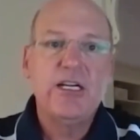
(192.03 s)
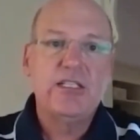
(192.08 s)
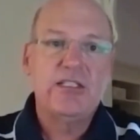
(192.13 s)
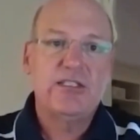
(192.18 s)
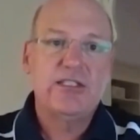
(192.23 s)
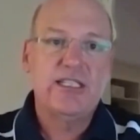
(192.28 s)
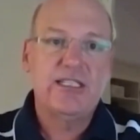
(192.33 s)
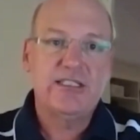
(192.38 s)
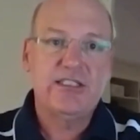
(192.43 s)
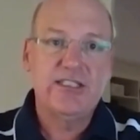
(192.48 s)

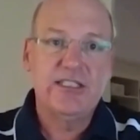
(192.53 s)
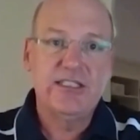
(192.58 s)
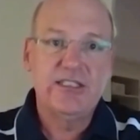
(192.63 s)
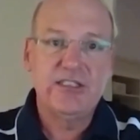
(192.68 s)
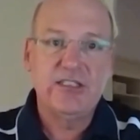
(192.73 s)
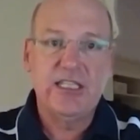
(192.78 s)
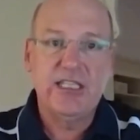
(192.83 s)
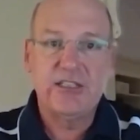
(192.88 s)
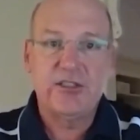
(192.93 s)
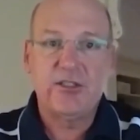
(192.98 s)
such
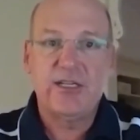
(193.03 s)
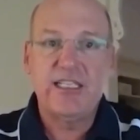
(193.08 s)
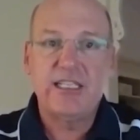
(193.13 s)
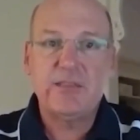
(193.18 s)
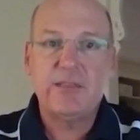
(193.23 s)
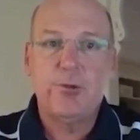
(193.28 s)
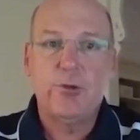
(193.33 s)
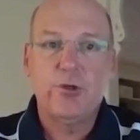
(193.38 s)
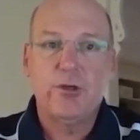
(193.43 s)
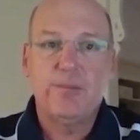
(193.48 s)
as
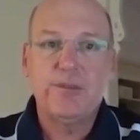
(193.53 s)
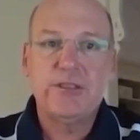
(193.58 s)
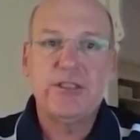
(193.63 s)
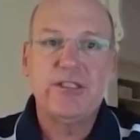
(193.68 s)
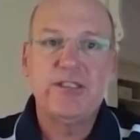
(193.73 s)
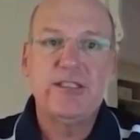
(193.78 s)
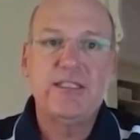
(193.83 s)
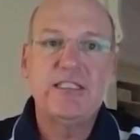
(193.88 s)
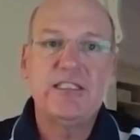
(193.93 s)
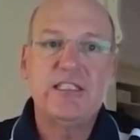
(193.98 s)
transport
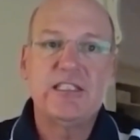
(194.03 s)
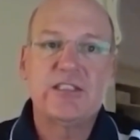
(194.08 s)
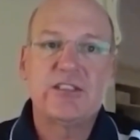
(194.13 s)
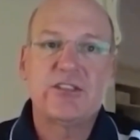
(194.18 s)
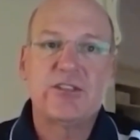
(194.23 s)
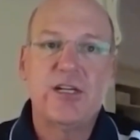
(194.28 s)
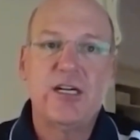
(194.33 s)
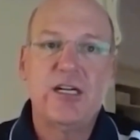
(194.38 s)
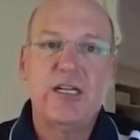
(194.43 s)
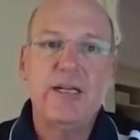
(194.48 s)
opportunities in
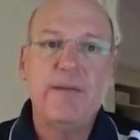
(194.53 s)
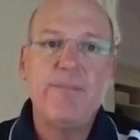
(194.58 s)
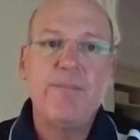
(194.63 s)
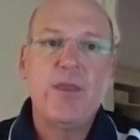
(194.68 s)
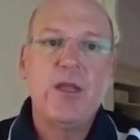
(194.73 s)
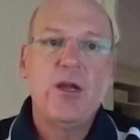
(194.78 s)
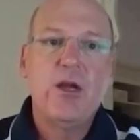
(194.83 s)
Australia,